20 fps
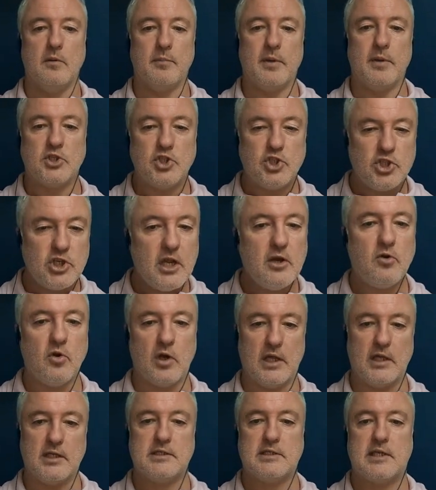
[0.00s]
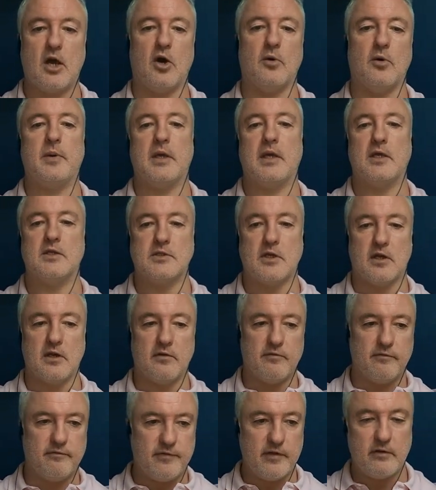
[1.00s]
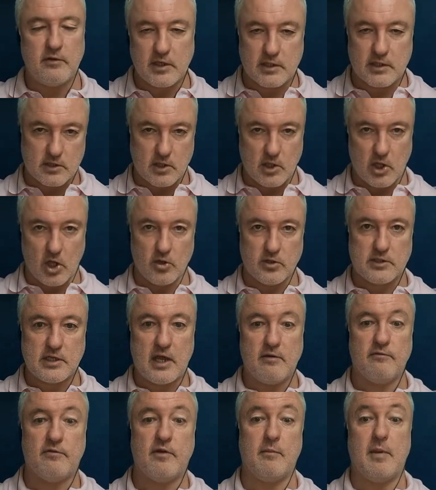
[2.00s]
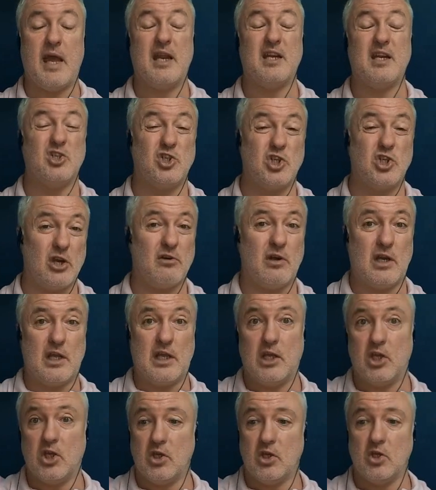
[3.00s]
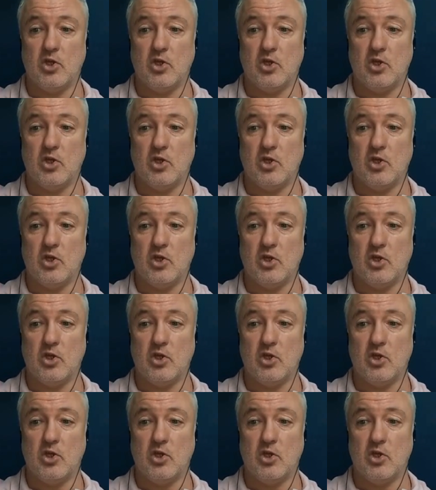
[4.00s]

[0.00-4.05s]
But generally, scalping is on a very low time frame, and generally,